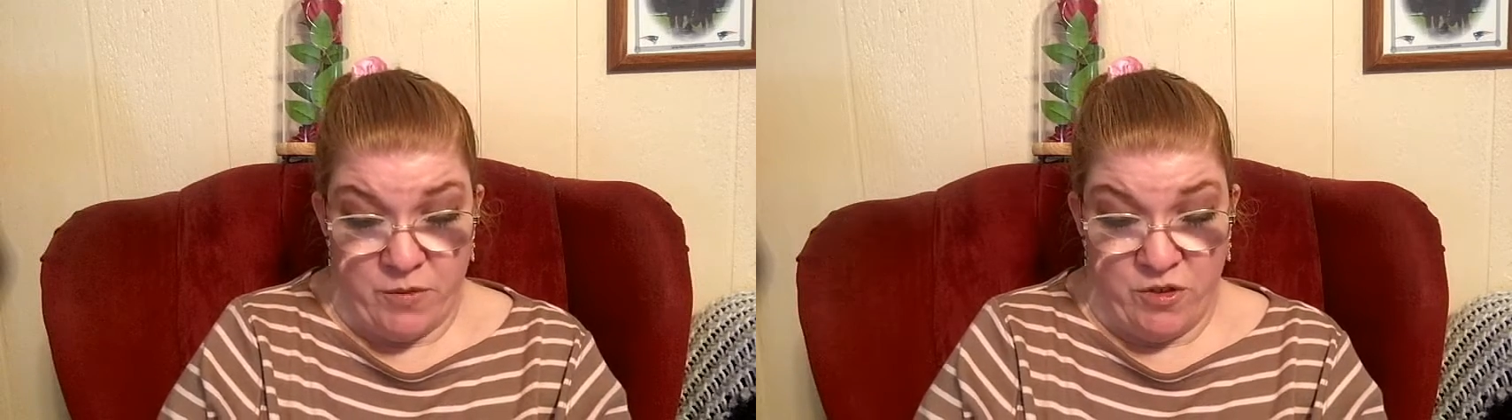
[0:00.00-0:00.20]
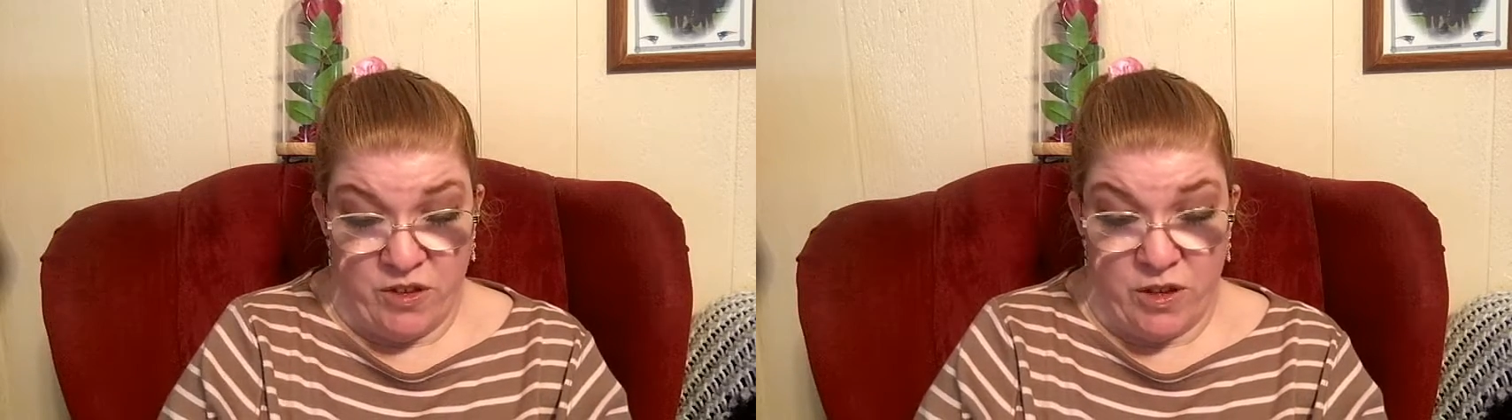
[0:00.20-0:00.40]

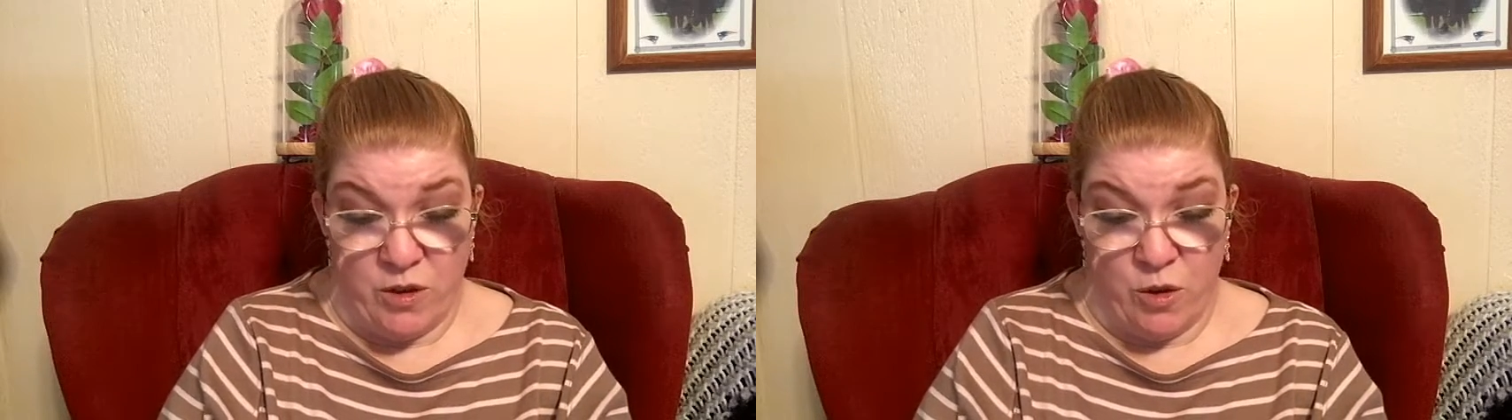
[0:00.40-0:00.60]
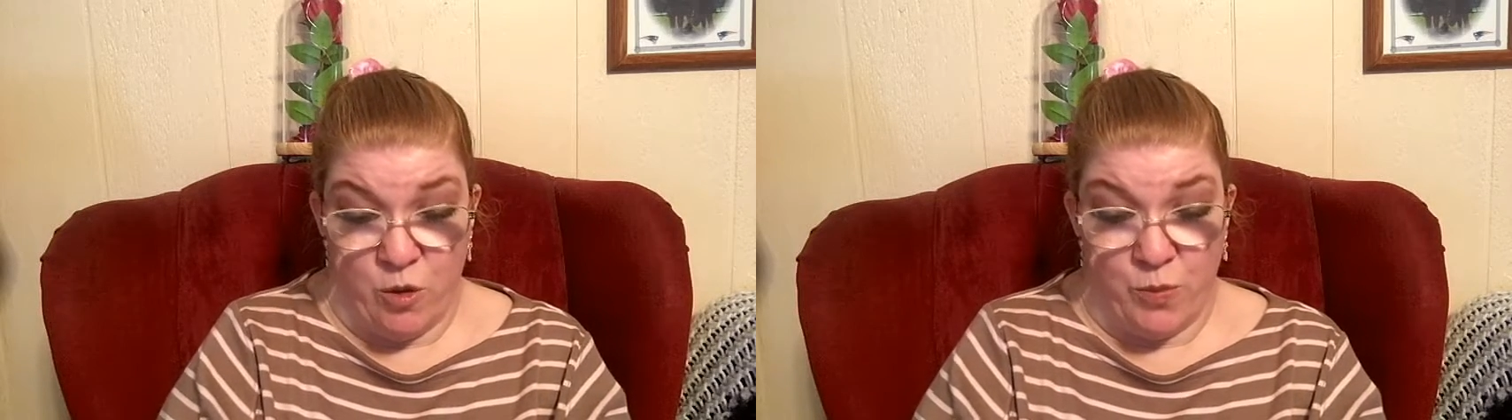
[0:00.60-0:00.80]
just
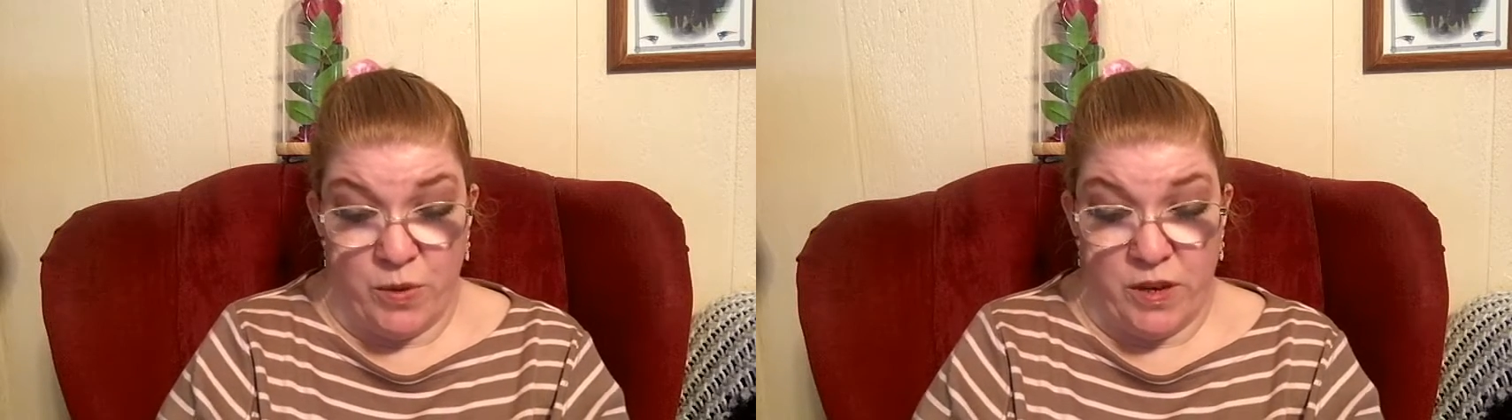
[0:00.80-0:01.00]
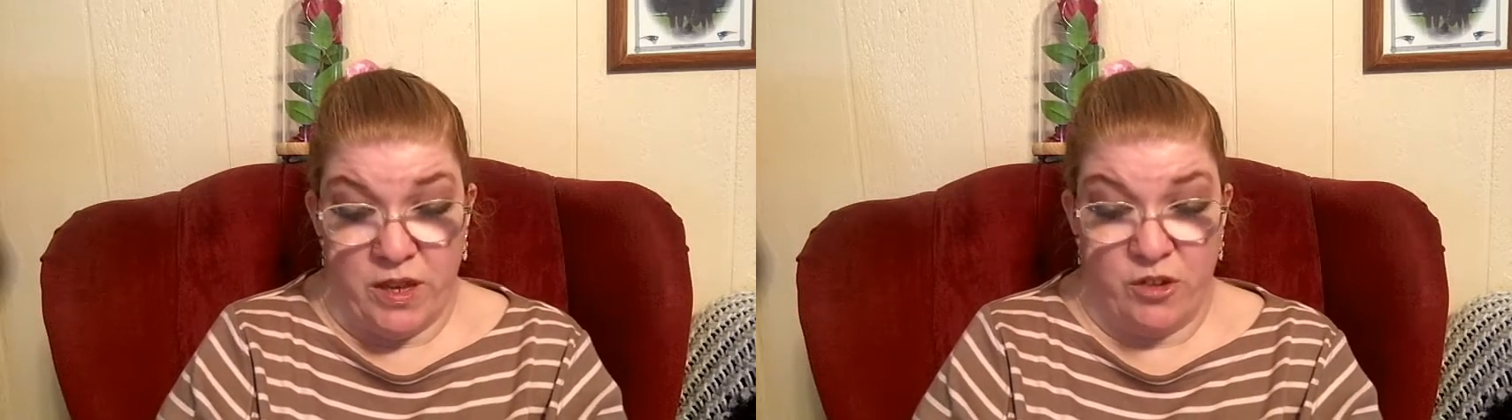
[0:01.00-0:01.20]
gonna
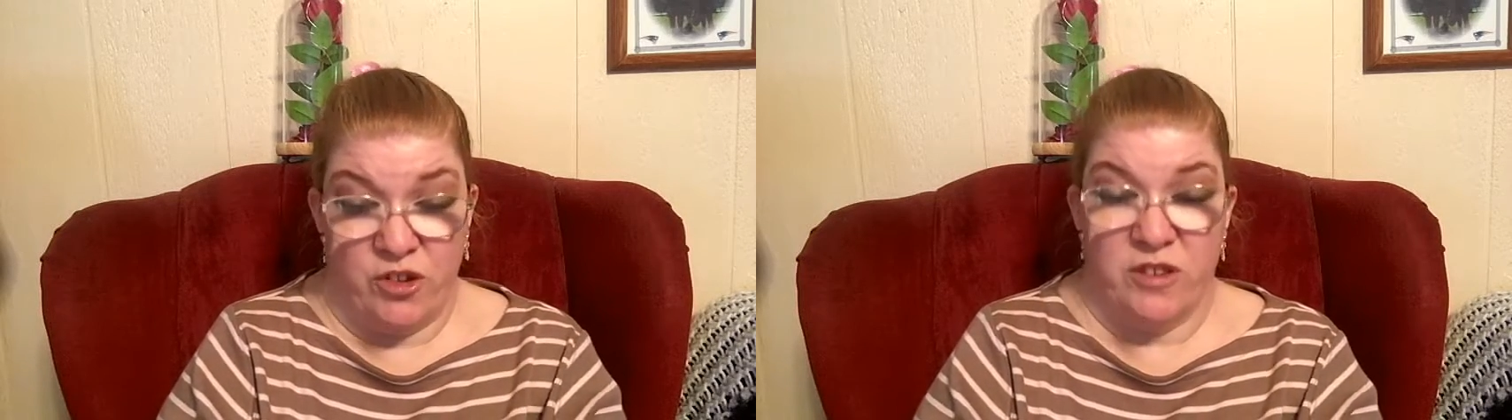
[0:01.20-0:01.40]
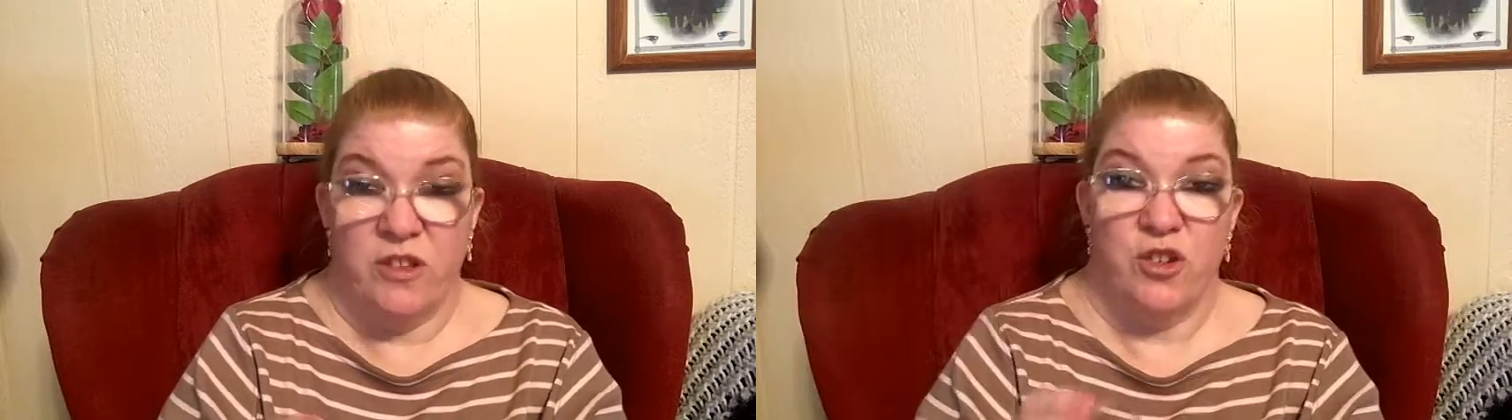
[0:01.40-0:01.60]
open it
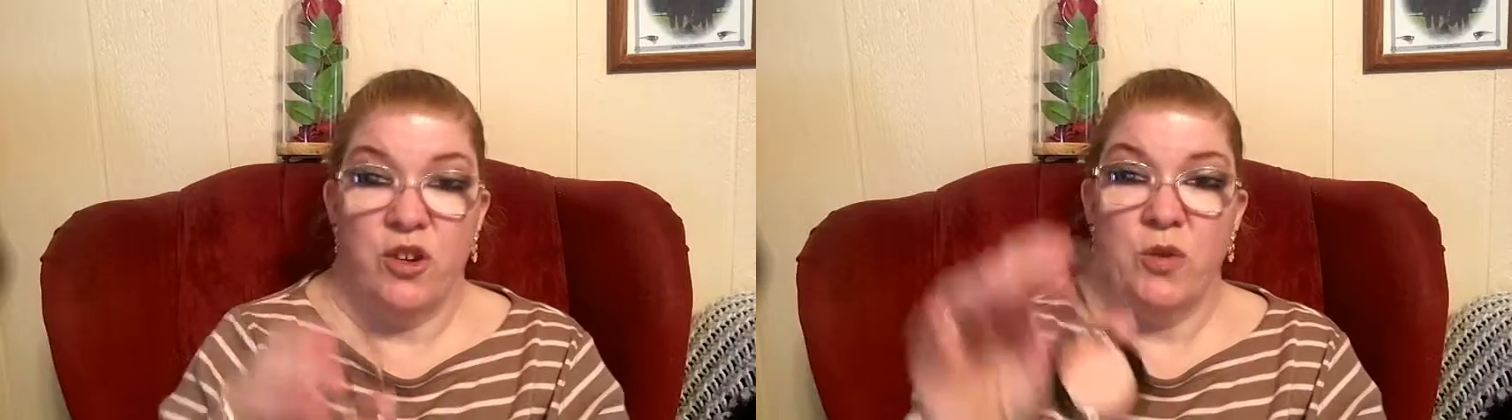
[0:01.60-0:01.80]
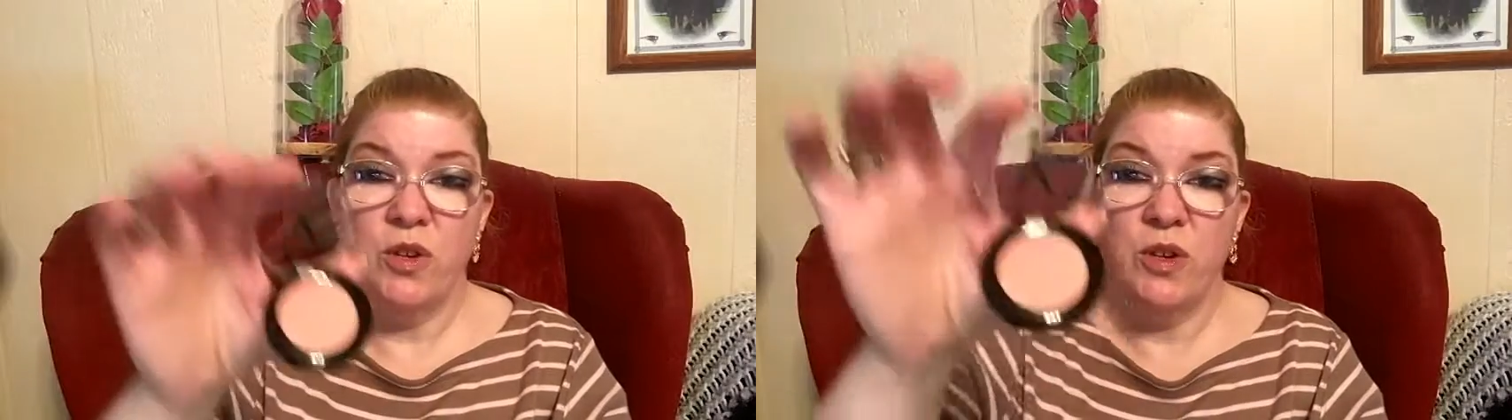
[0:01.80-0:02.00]
just to
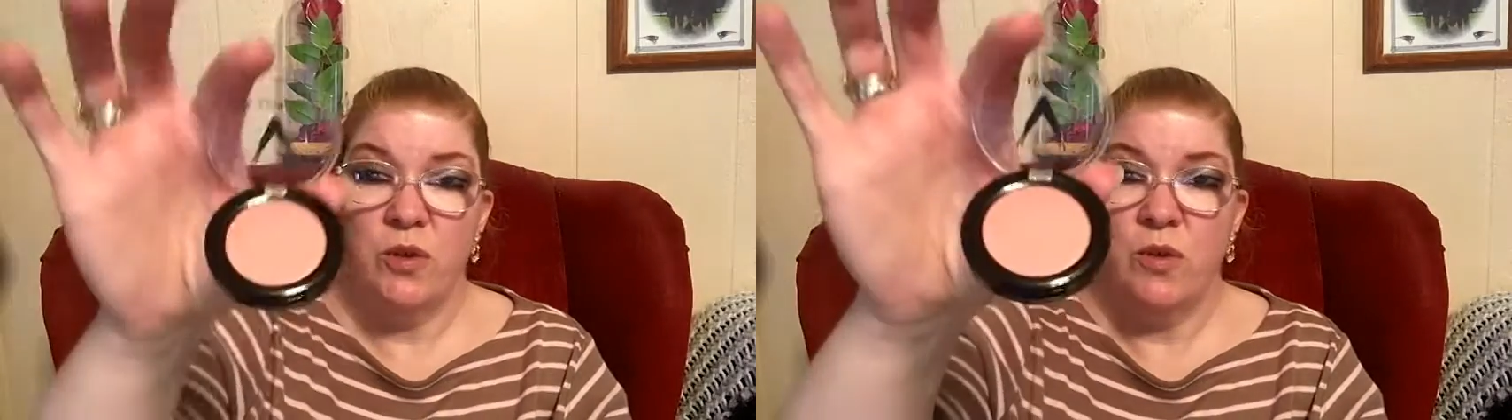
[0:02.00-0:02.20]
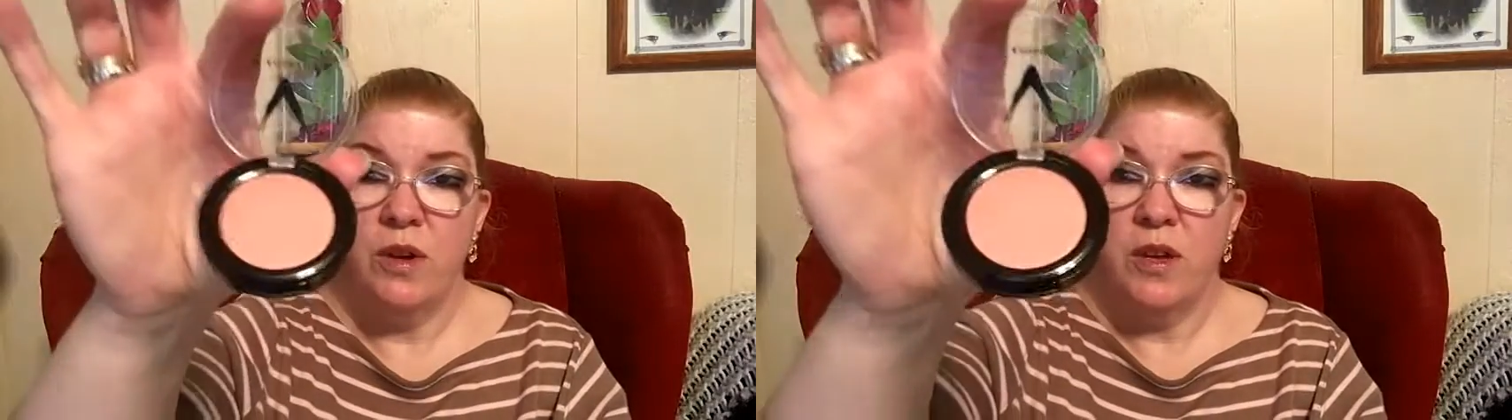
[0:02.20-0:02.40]
show
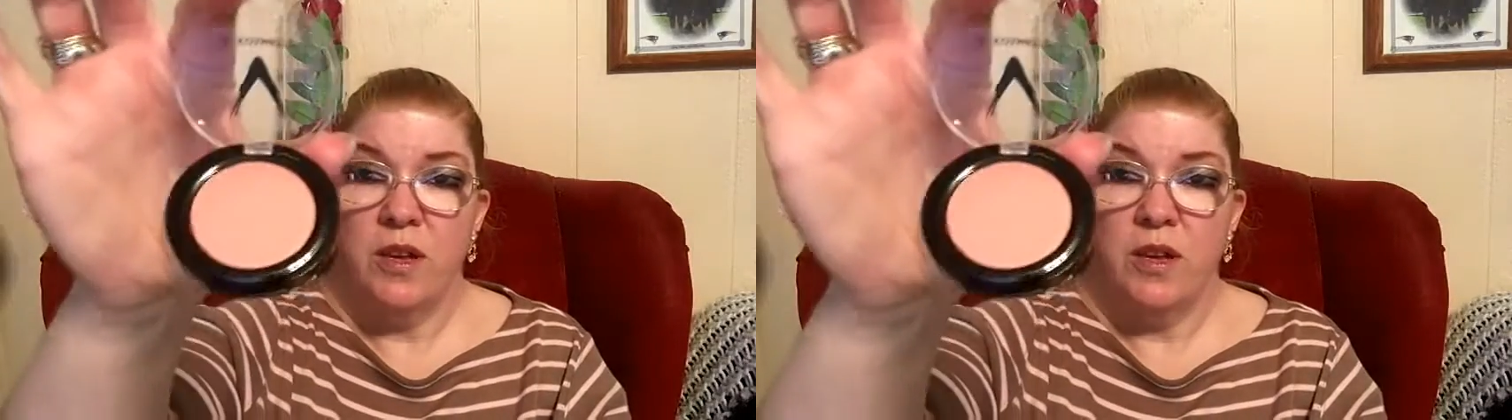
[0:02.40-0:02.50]
you.